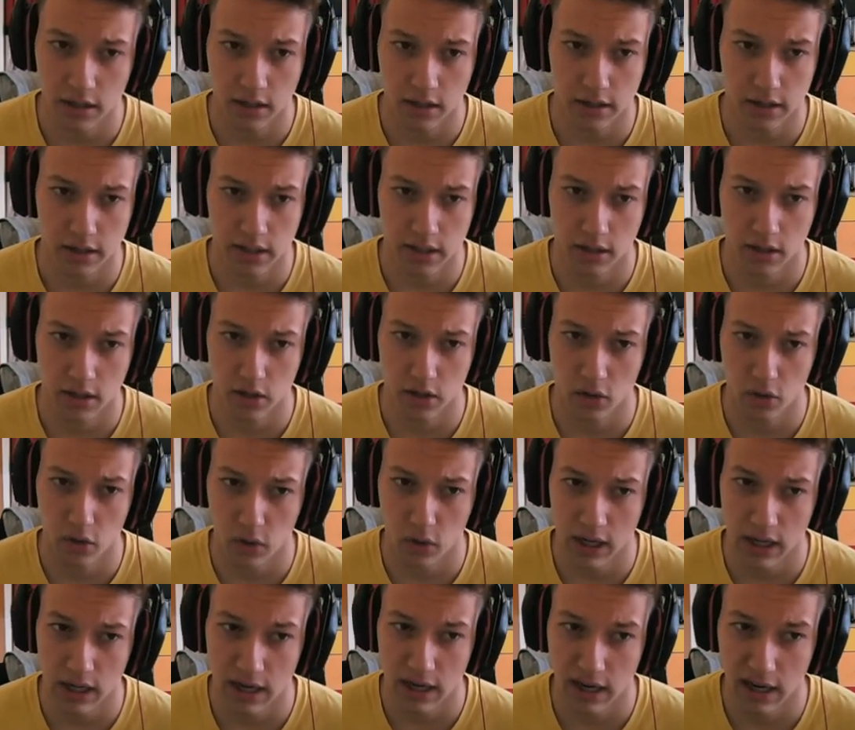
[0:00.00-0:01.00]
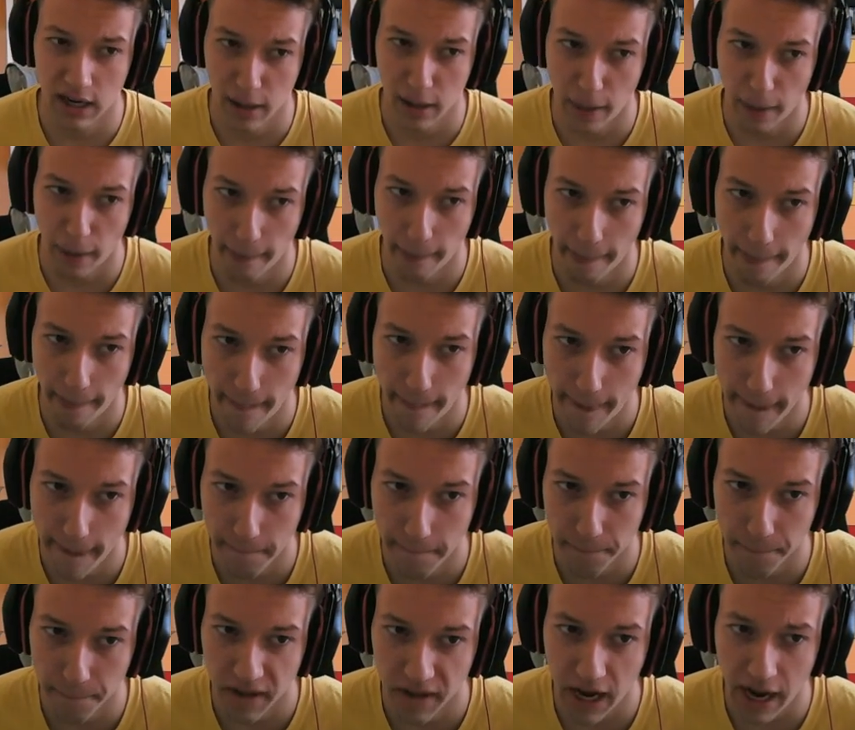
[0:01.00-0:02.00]
So
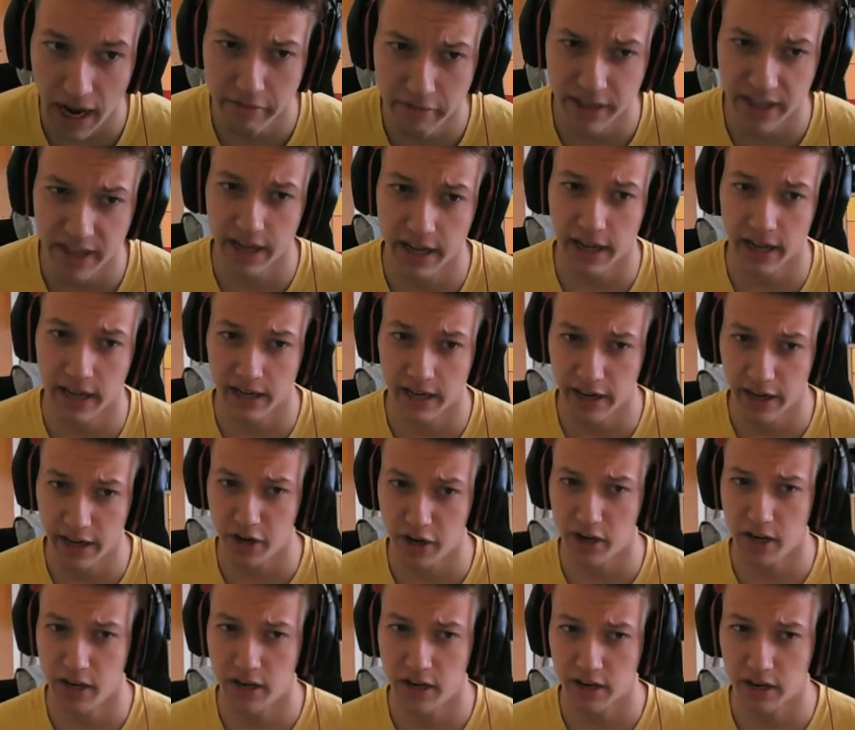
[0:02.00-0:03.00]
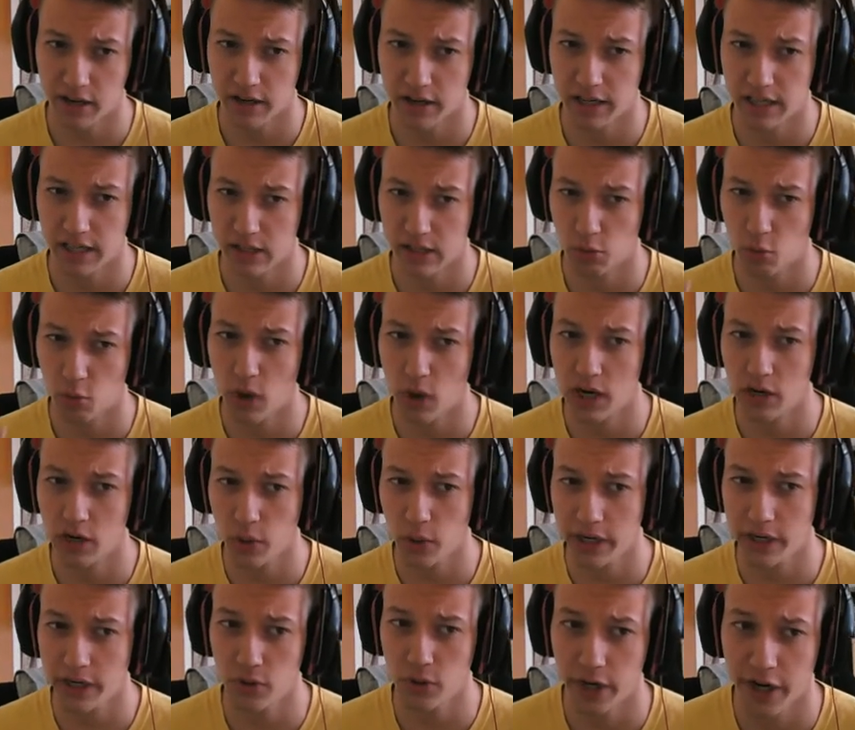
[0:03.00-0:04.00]
I'm thinking here, because what do
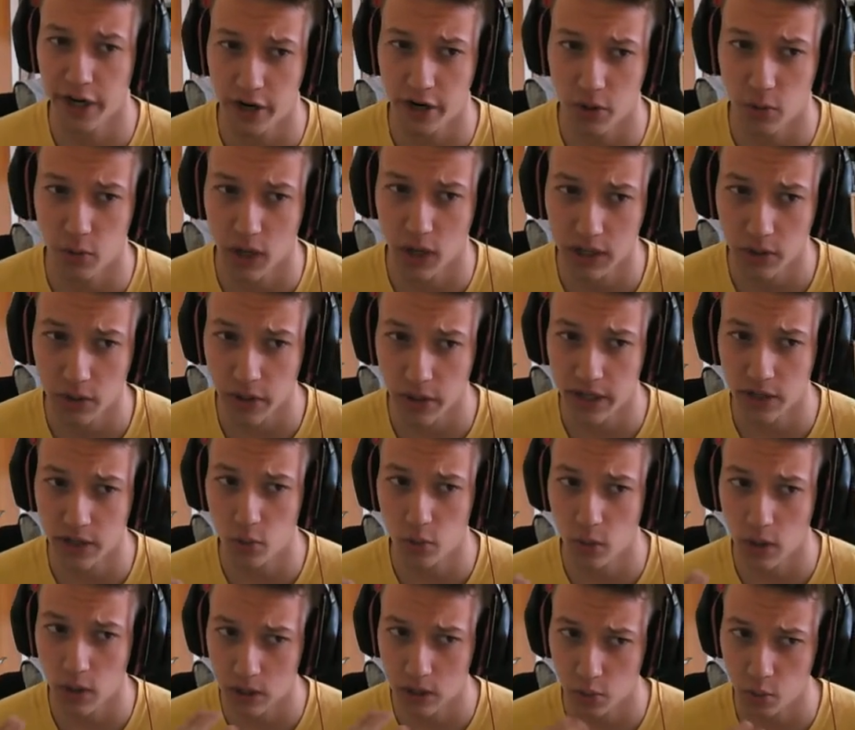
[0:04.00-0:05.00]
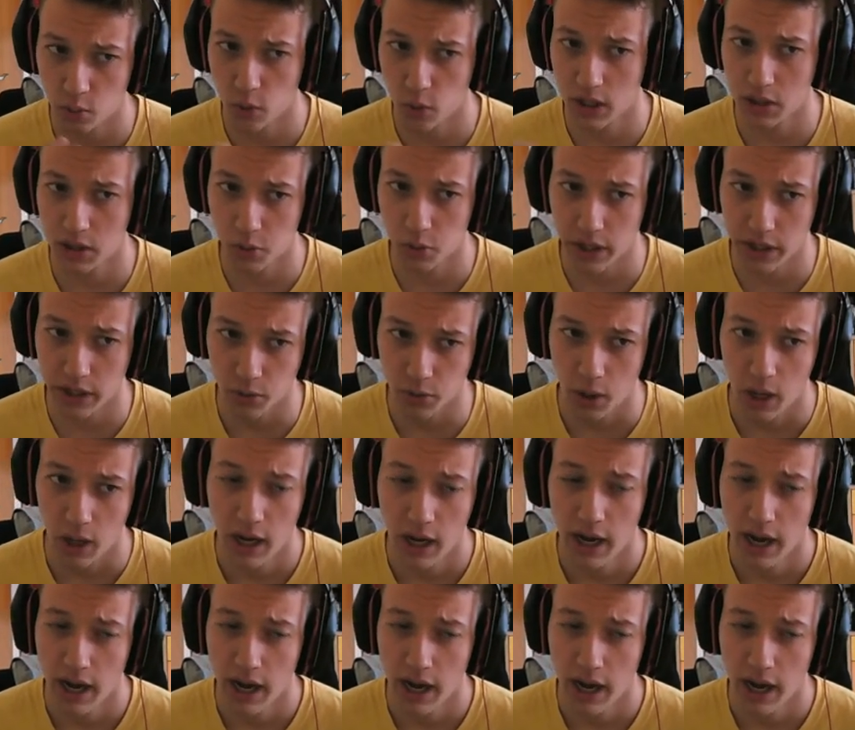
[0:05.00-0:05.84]
I do here? What do I do? What do I do?